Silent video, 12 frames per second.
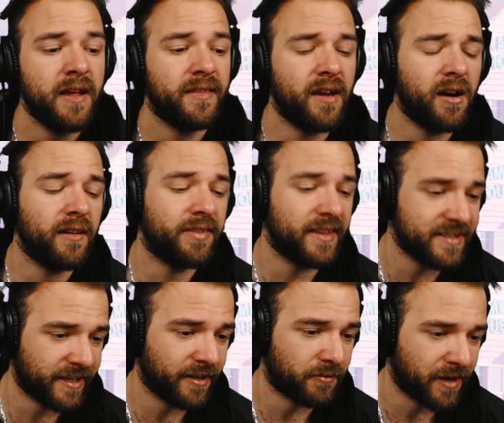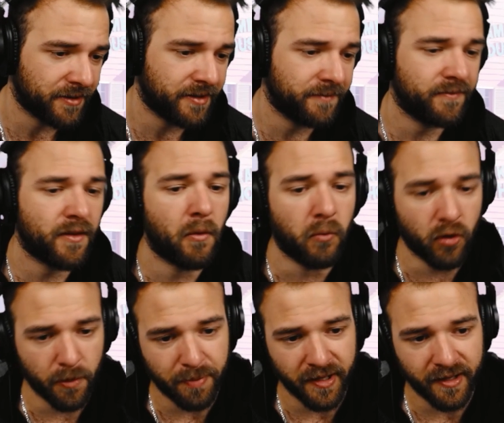There are other things that get around it:
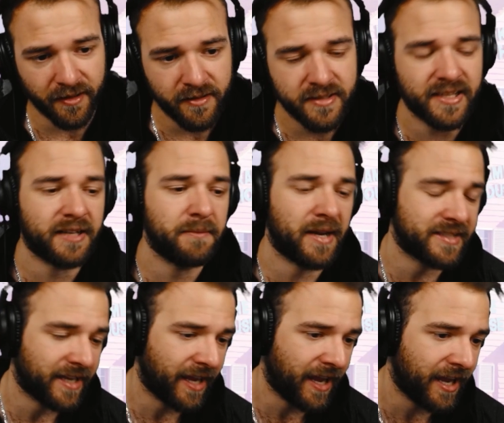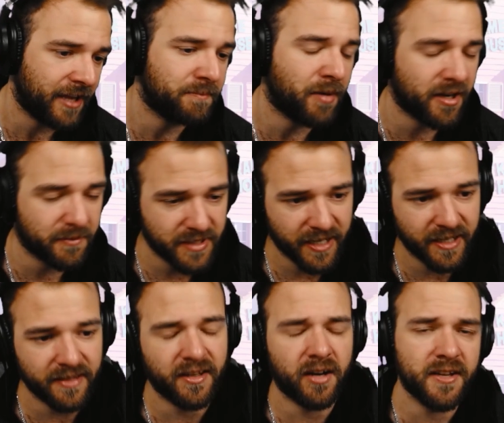warping, sending back to hand, bottom
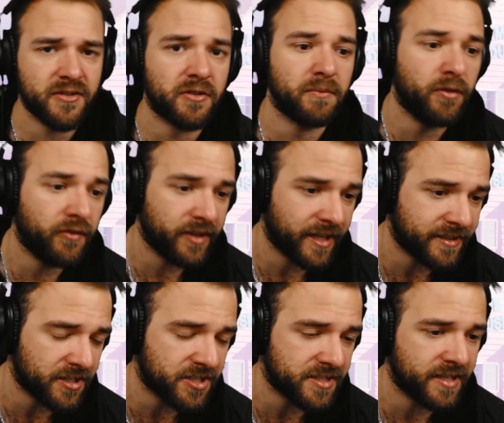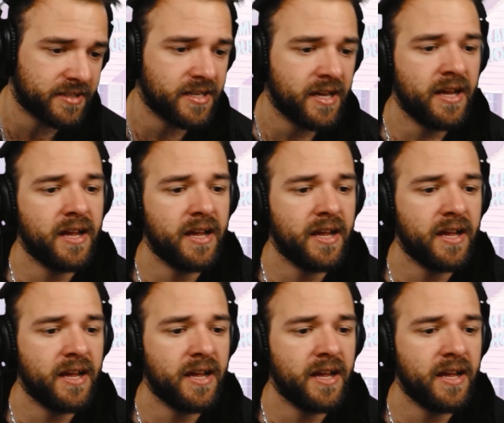decking. There is removal that touches it.